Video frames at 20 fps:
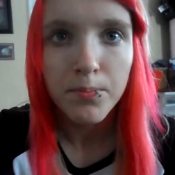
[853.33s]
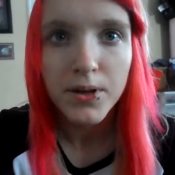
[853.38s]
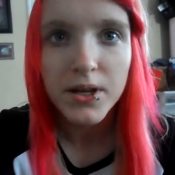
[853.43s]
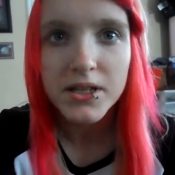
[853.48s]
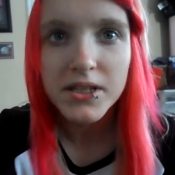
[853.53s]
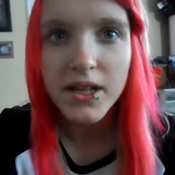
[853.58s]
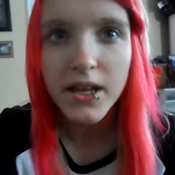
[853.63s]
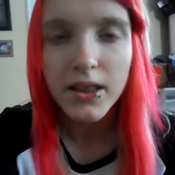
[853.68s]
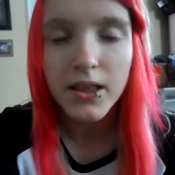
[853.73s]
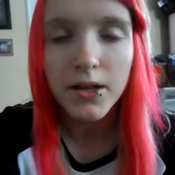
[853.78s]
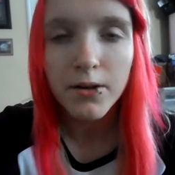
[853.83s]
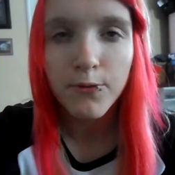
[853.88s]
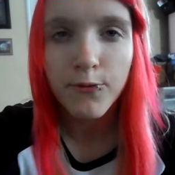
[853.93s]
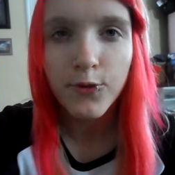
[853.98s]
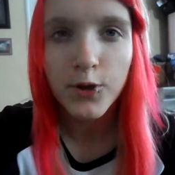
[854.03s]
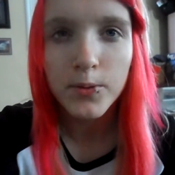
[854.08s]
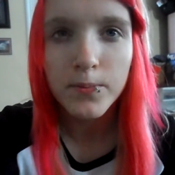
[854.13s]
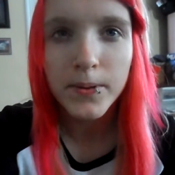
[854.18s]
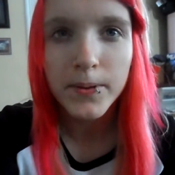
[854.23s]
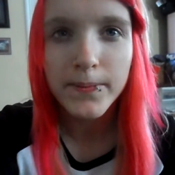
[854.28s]
And plus I love
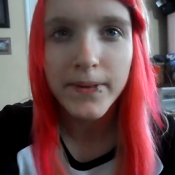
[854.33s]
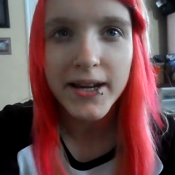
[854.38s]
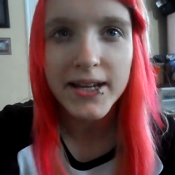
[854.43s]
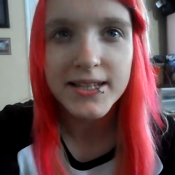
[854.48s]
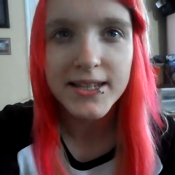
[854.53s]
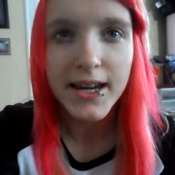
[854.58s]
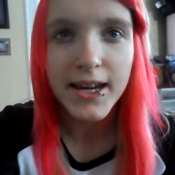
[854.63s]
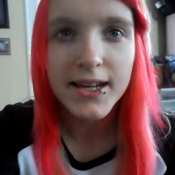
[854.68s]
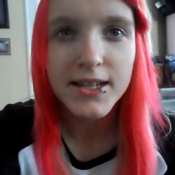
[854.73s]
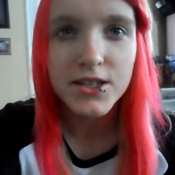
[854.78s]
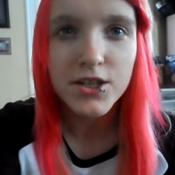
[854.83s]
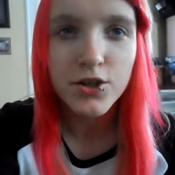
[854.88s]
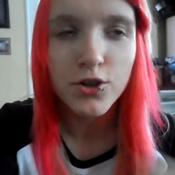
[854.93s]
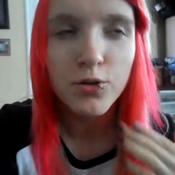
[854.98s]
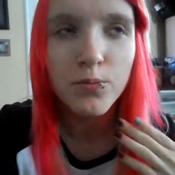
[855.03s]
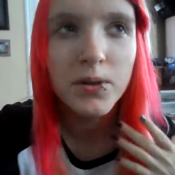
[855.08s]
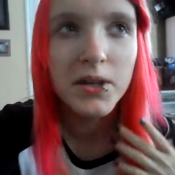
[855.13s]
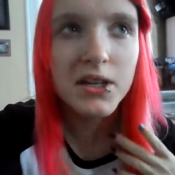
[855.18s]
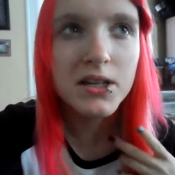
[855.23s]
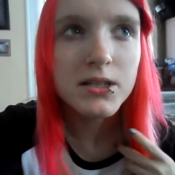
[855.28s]
filming my day
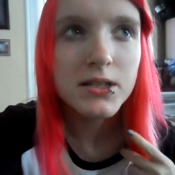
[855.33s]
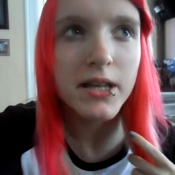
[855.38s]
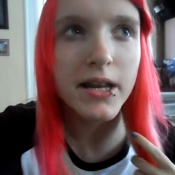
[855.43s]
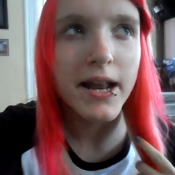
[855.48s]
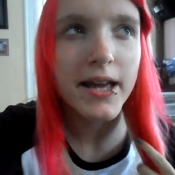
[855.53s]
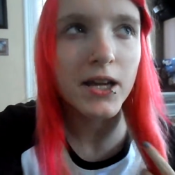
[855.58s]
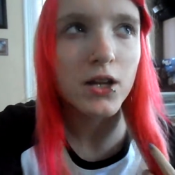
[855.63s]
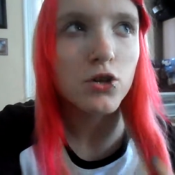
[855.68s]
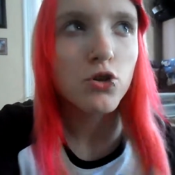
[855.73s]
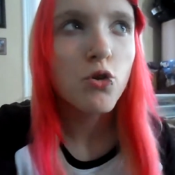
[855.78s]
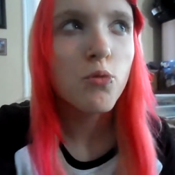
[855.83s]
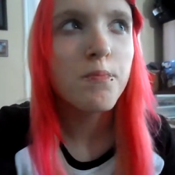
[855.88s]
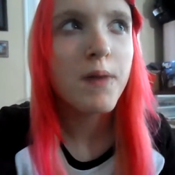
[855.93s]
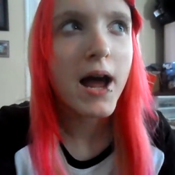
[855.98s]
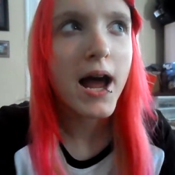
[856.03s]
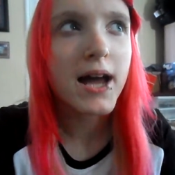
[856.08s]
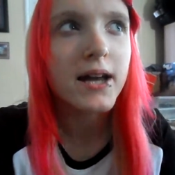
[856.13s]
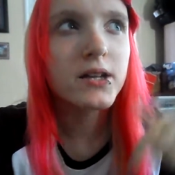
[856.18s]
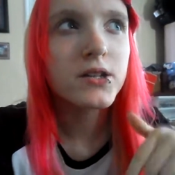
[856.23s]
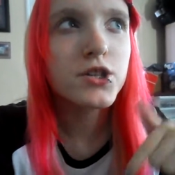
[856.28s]
too, because then I could go
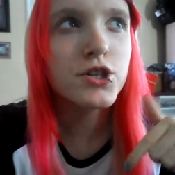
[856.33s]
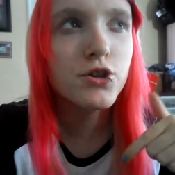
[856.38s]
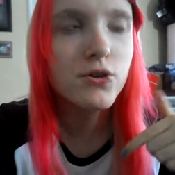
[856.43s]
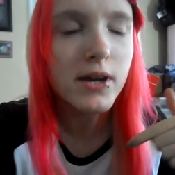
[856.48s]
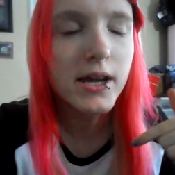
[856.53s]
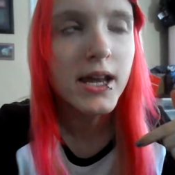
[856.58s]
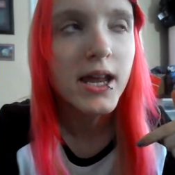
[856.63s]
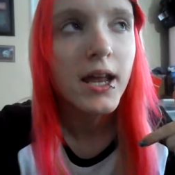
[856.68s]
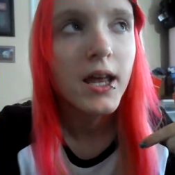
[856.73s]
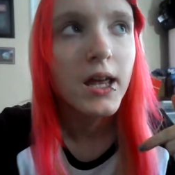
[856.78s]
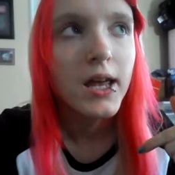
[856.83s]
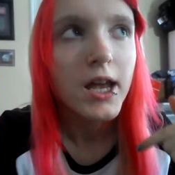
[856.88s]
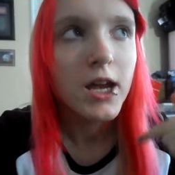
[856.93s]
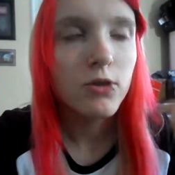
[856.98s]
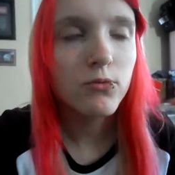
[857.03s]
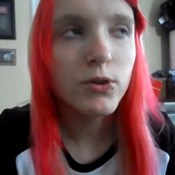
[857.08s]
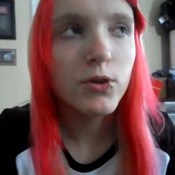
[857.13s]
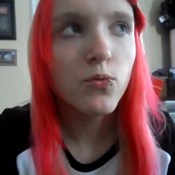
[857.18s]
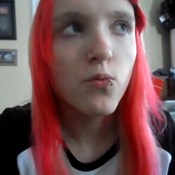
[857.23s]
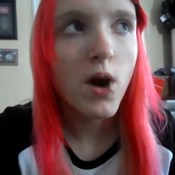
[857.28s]
back to it
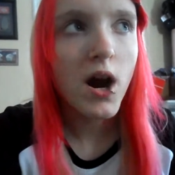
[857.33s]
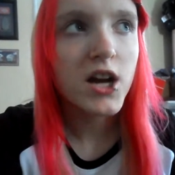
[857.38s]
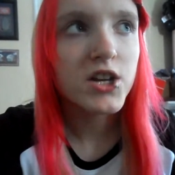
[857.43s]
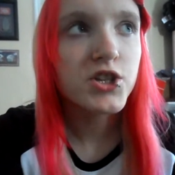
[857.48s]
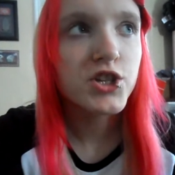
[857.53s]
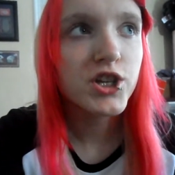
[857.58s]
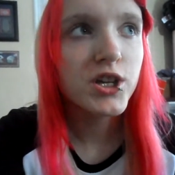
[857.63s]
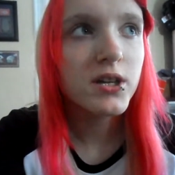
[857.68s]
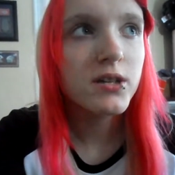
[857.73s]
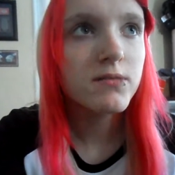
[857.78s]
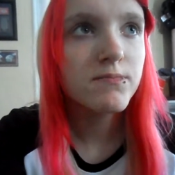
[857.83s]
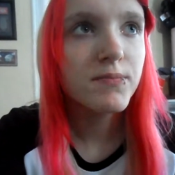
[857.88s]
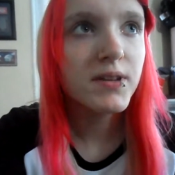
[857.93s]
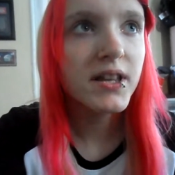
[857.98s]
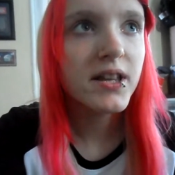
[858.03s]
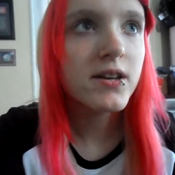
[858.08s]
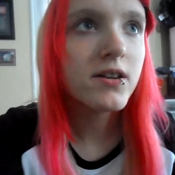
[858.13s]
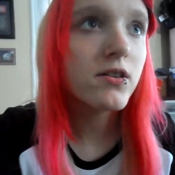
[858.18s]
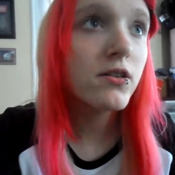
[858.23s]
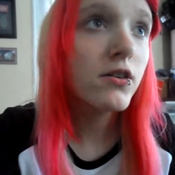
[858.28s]
and rewatch it and
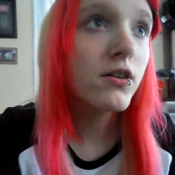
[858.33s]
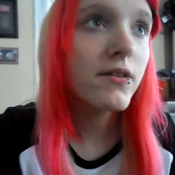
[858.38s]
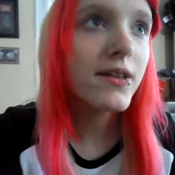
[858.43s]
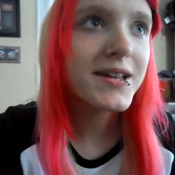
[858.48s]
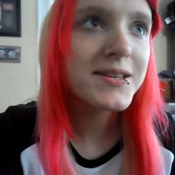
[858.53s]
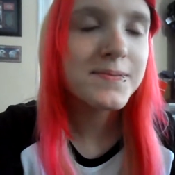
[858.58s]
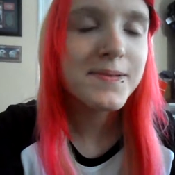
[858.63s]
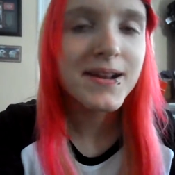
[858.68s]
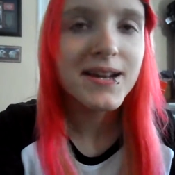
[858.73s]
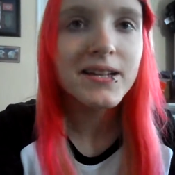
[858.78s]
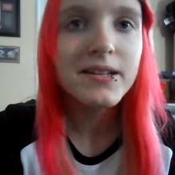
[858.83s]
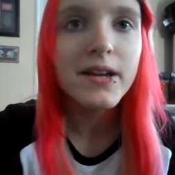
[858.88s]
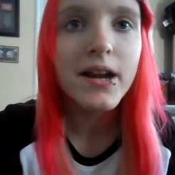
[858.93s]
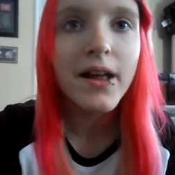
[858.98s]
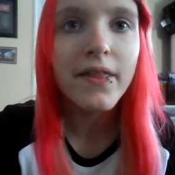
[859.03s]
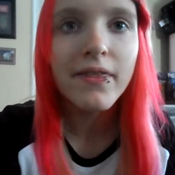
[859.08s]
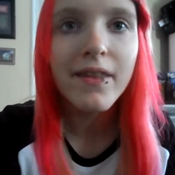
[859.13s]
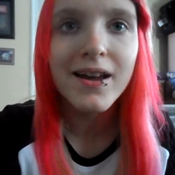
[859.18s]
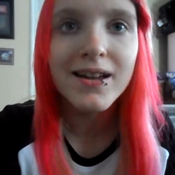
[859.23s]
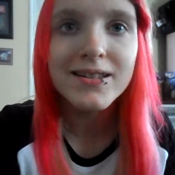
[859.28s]
be like, oh, that's what I did
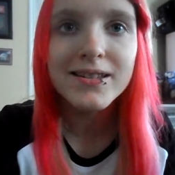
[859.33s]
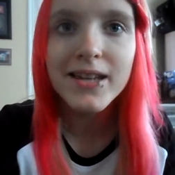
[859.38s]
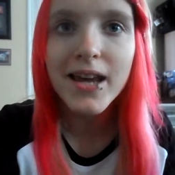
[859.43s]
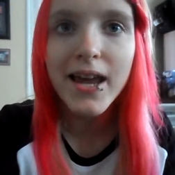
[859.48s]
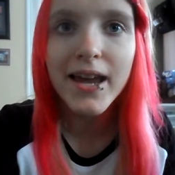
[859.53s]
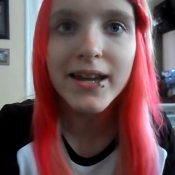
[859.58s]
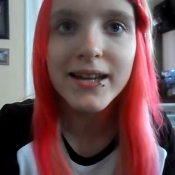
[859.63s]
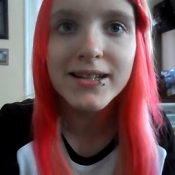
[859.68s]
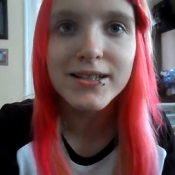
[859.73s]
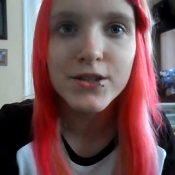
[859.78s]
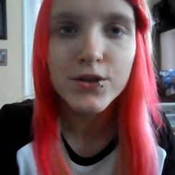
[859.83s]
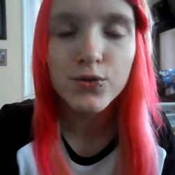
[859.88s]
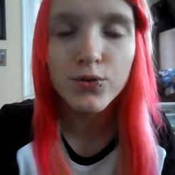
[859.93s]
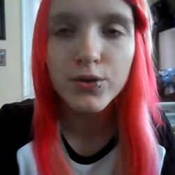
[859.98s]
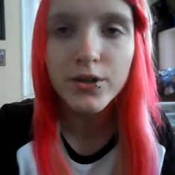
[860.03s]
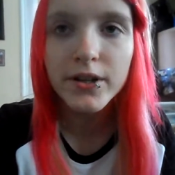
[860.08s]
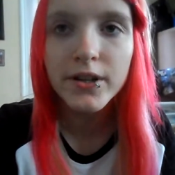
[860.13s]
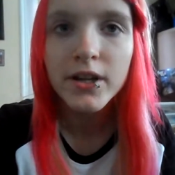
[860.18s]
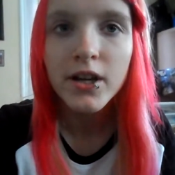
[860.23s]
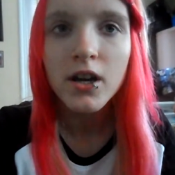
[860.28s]
on that day. And it's
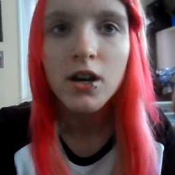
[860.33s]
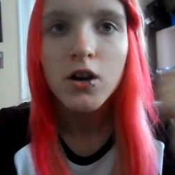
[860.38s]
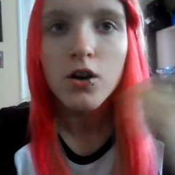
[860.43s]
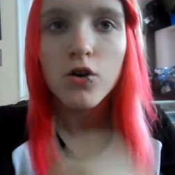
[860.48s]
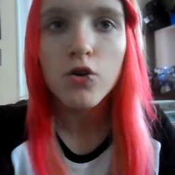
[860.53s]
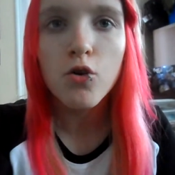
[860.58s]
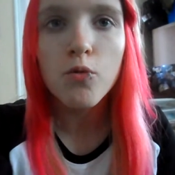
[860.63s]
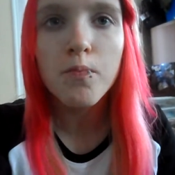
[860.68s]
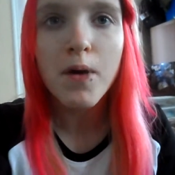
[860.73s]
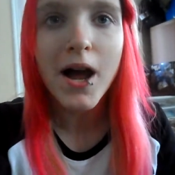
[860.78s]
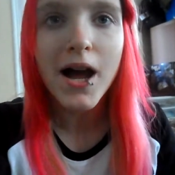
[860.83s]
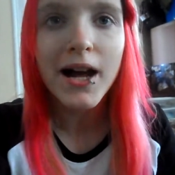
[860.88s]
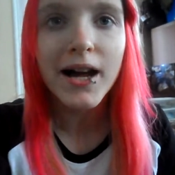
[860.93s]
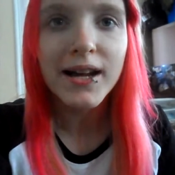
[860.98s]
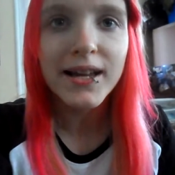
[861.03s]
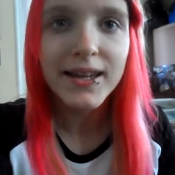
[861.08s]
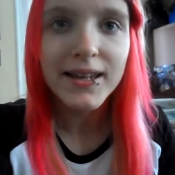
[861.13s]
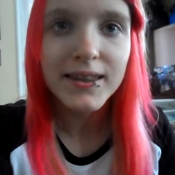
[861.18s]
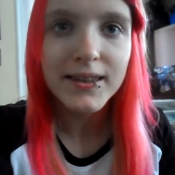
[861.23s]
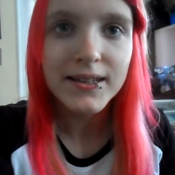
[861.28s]
cool to go
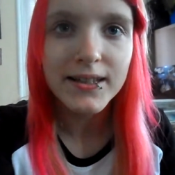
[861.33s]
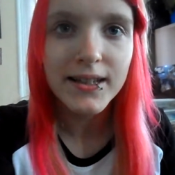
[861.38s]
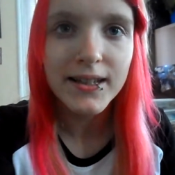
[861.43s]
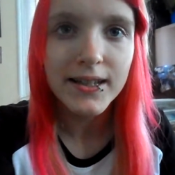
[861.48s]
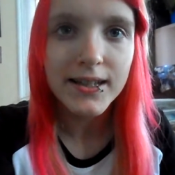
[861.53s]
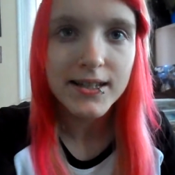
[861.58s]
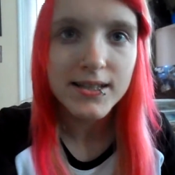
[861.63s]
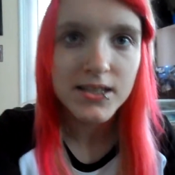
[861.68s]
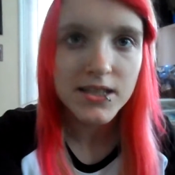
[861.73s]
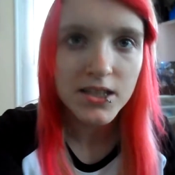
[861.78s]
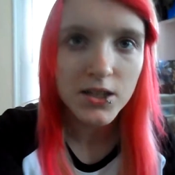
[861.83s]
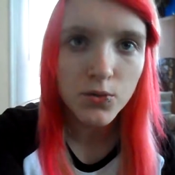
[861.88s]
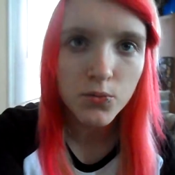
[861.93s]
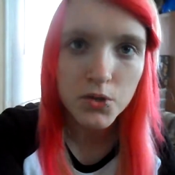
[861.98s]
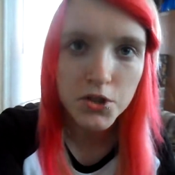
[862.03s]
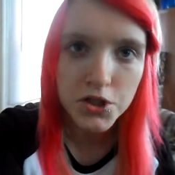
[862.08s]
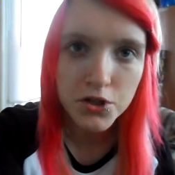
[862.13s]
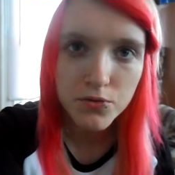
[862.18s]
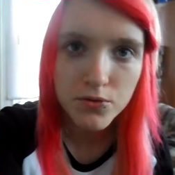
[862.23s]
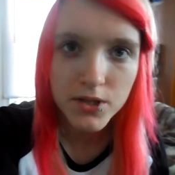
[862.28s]
back and like see
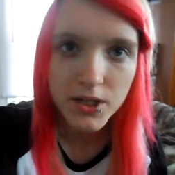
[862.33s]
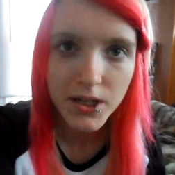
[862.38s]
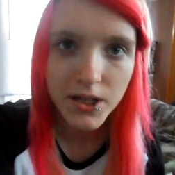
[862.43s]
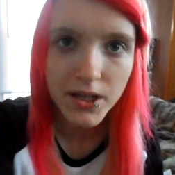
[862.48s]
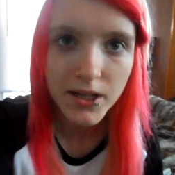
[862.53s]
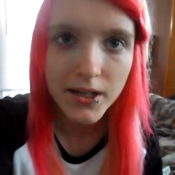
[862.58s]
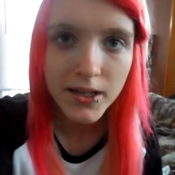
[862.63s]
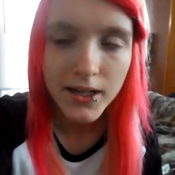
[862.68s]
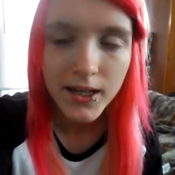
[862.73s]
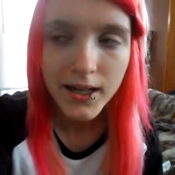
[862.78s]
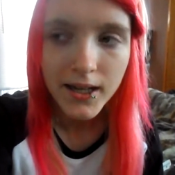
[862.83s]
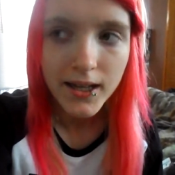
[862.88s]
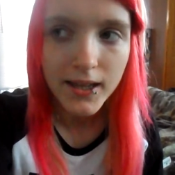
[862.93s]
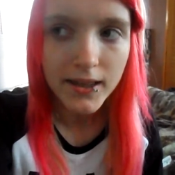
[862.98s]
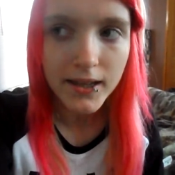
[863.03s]
what you did.